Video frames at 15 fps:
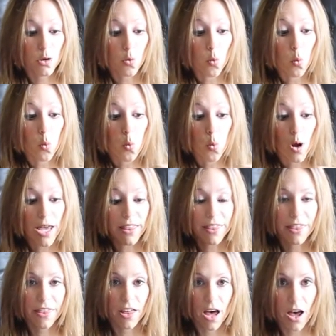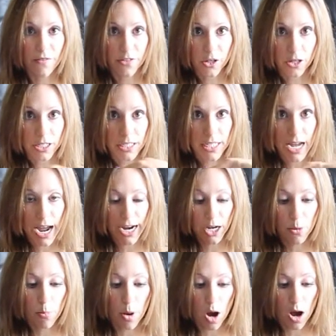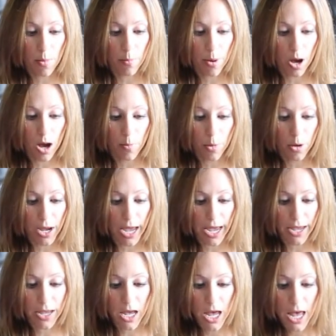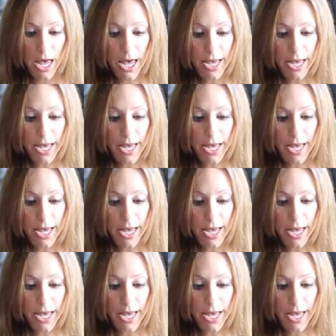width of your entire pom-pom, okay?